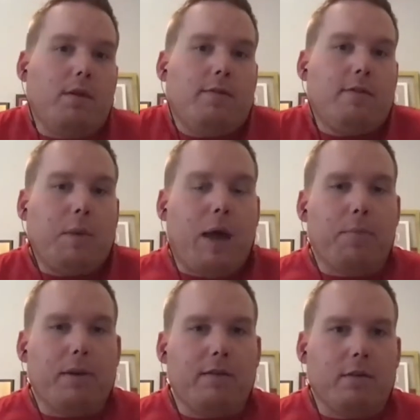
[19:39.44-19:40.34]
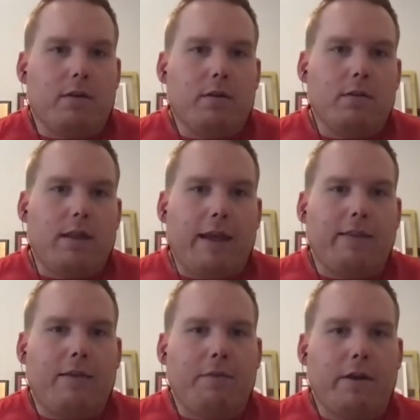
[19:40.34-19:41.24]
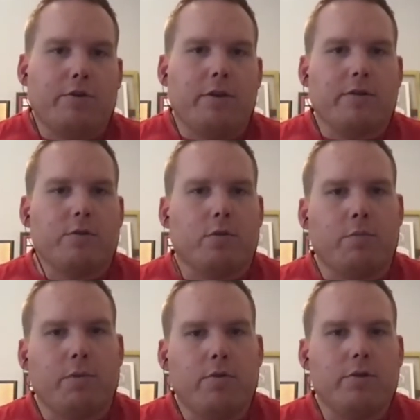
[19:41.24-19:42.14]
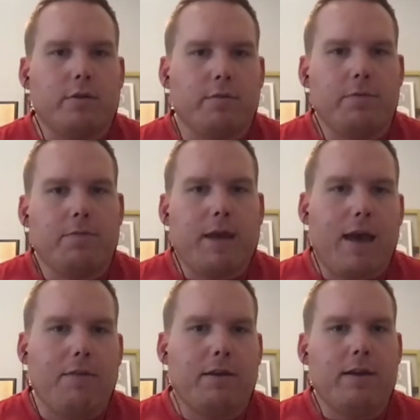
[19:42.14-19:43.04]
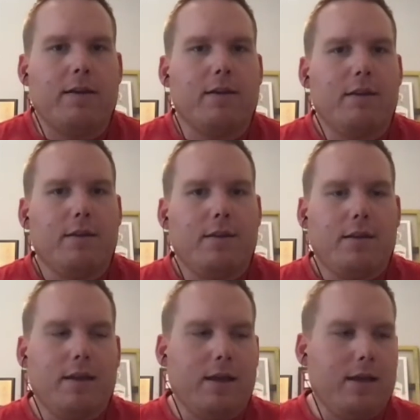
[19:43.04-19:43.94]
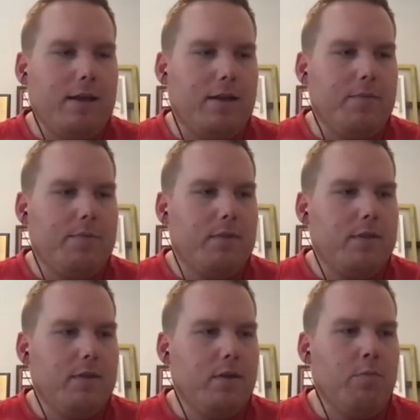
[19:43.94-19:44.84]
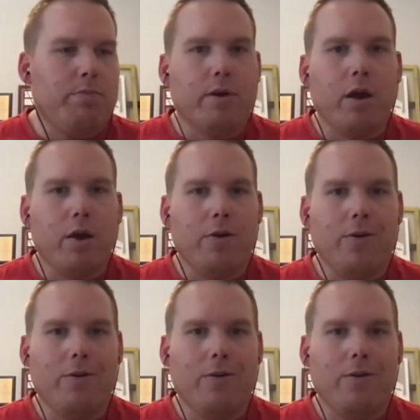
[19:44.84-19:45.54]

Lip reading: companies are like that very traditional approach of having Bro,